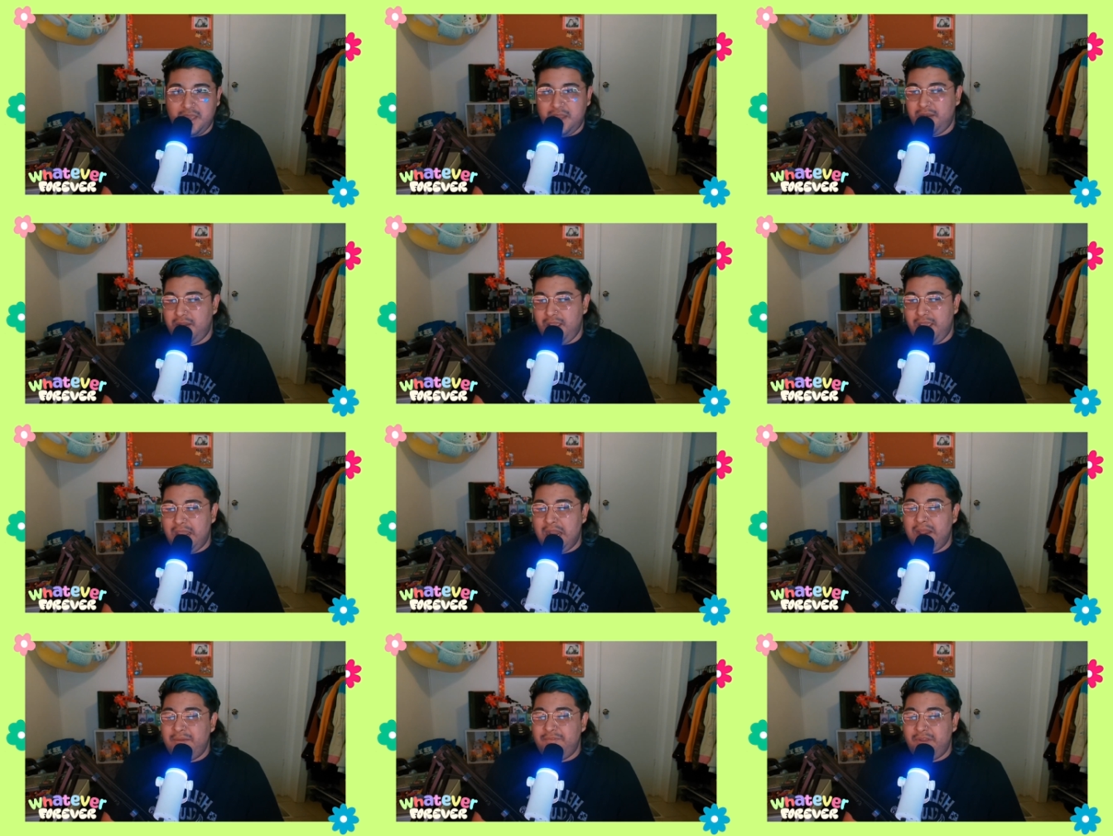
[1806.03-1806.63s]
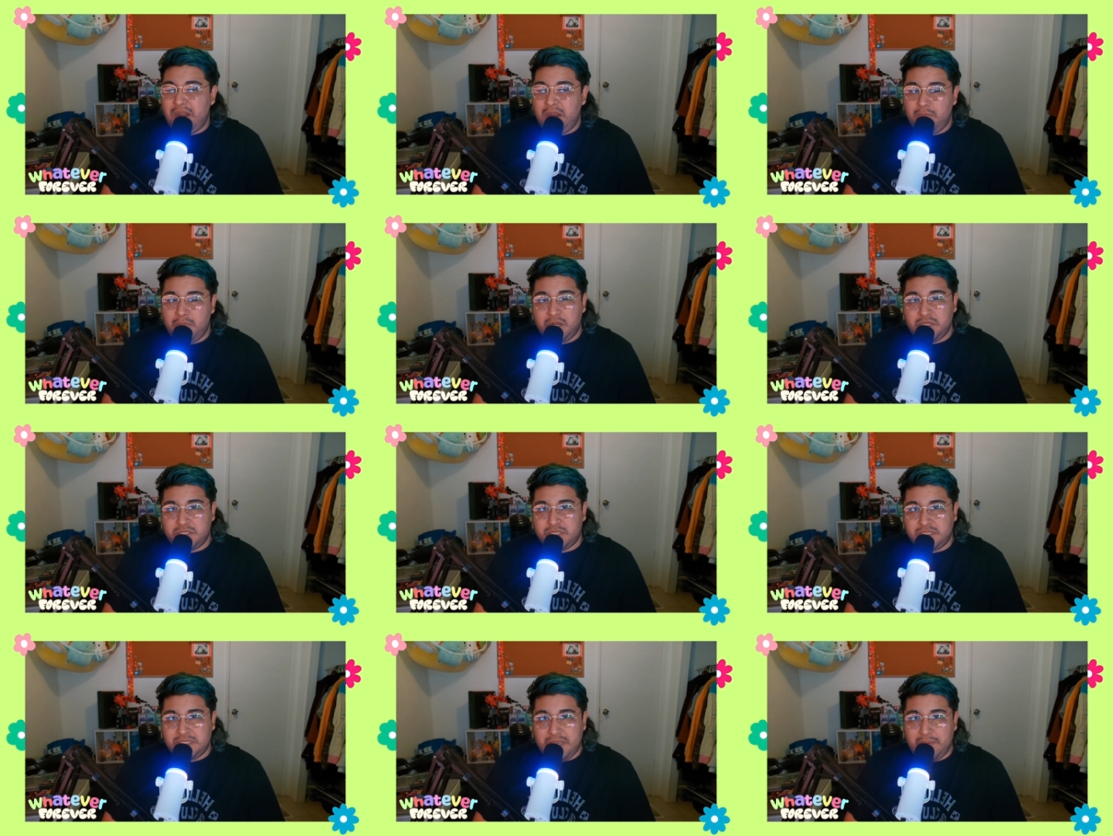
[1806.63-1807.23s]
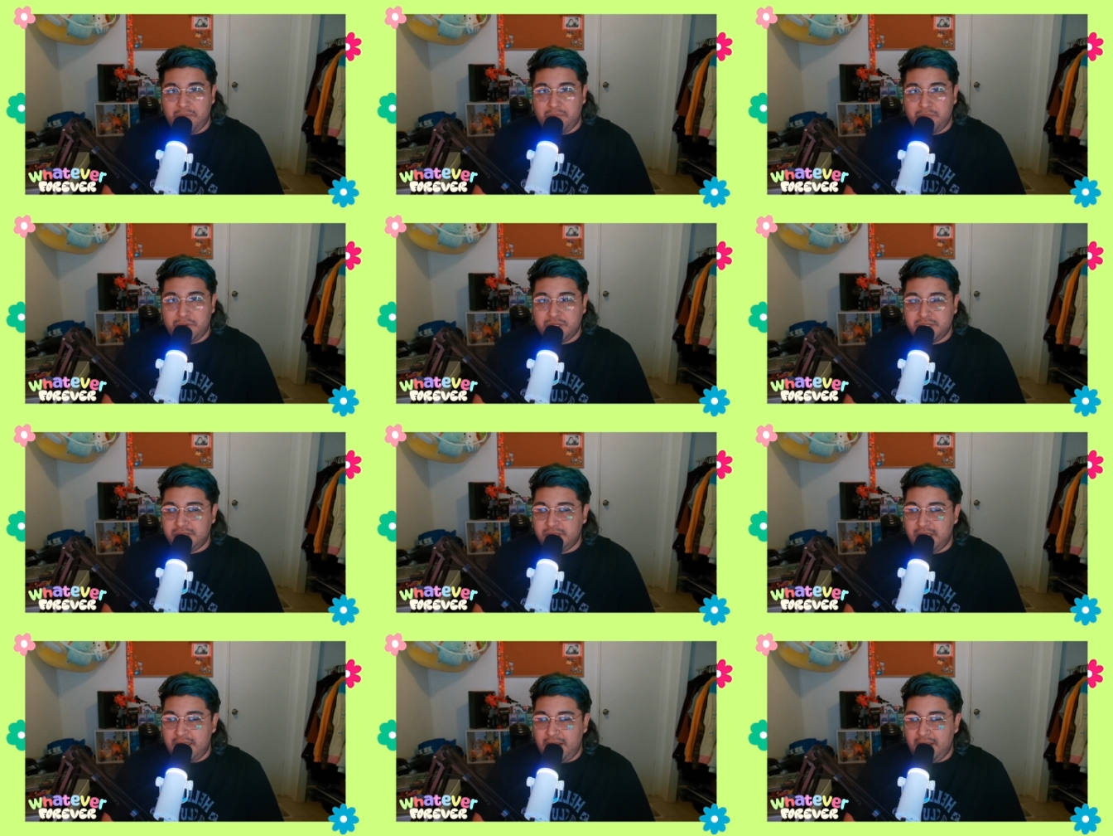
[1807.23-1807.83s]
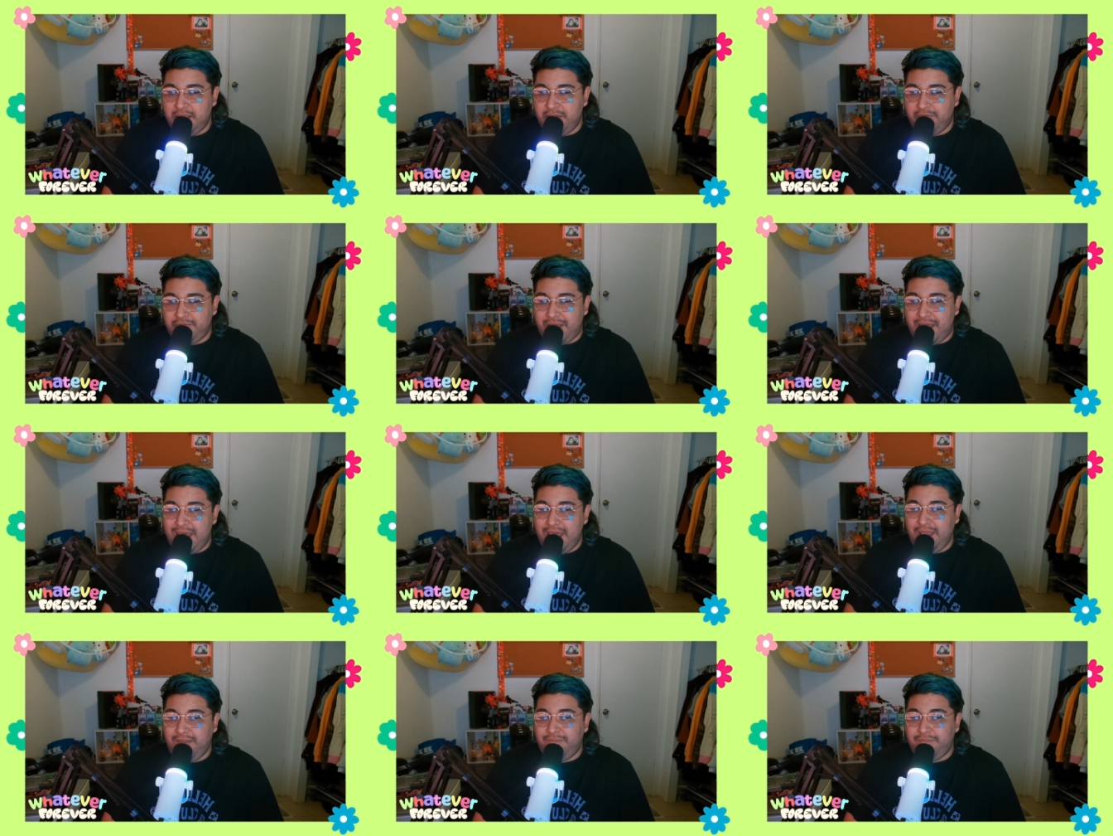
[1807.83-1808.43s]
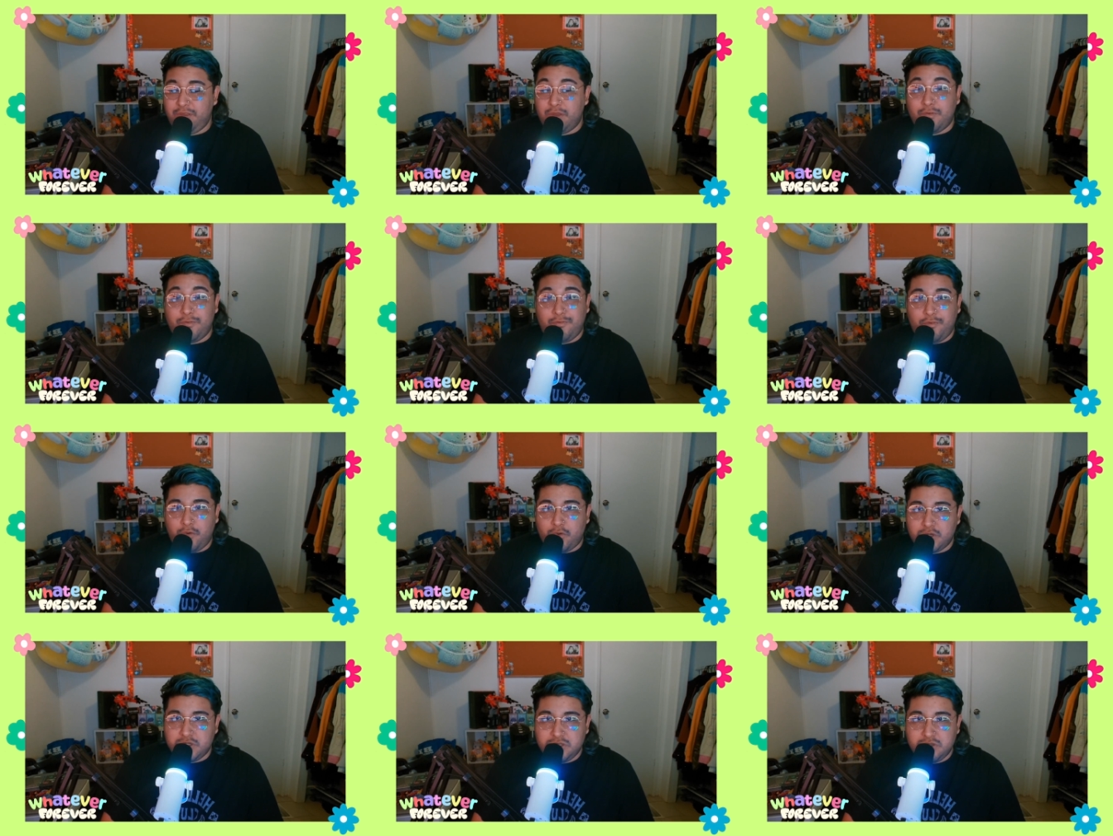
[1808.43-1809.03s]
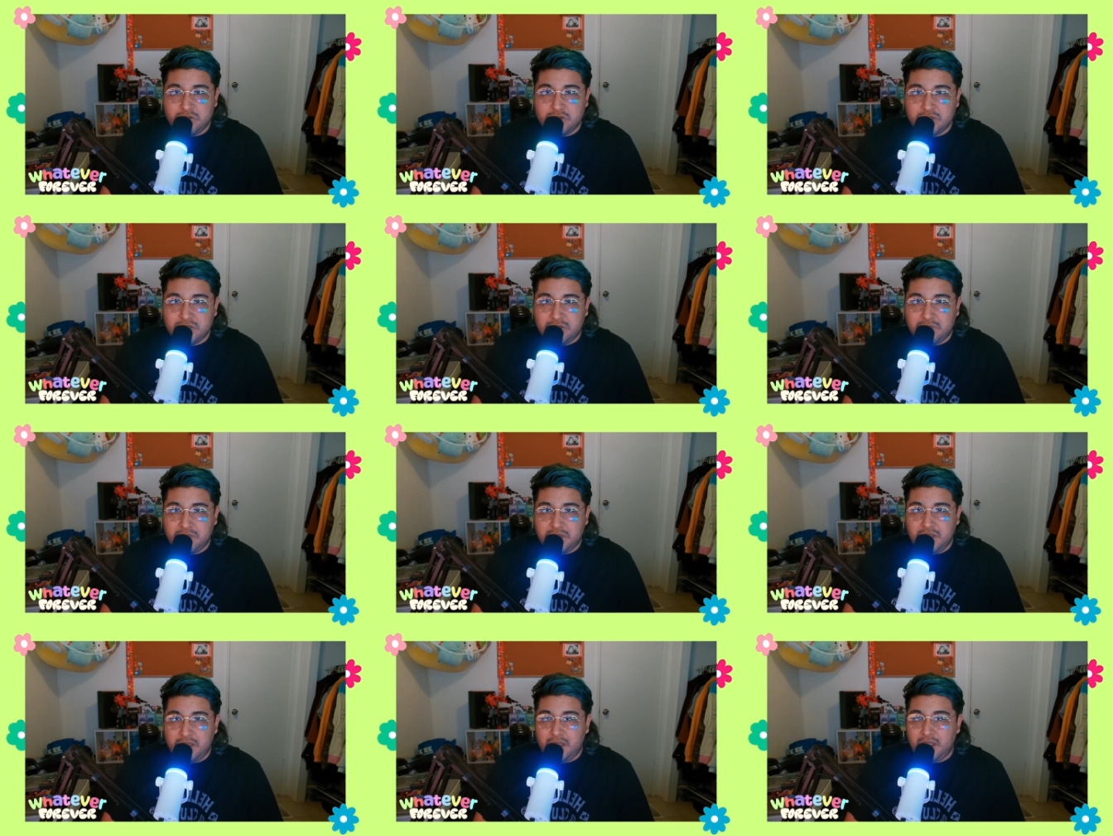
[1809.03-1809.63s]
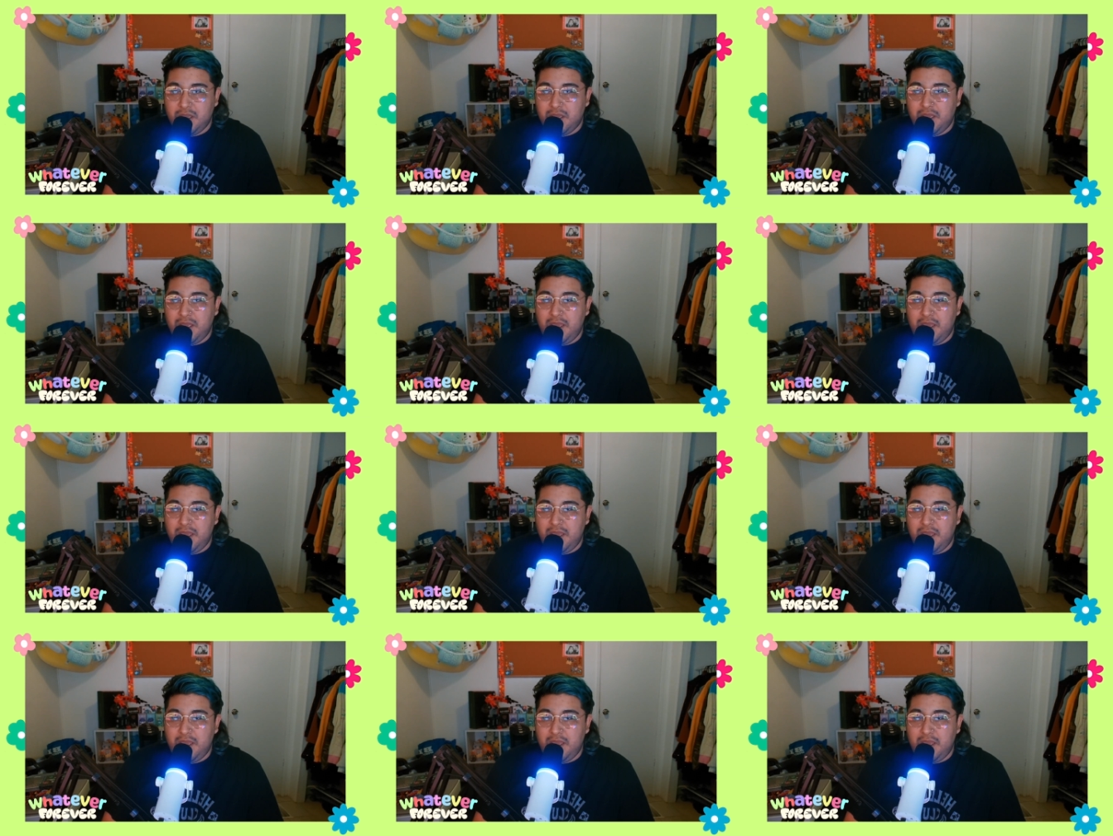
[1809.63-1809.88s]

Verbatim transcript: And and I'm very much the type of person that if I feel forced to do something,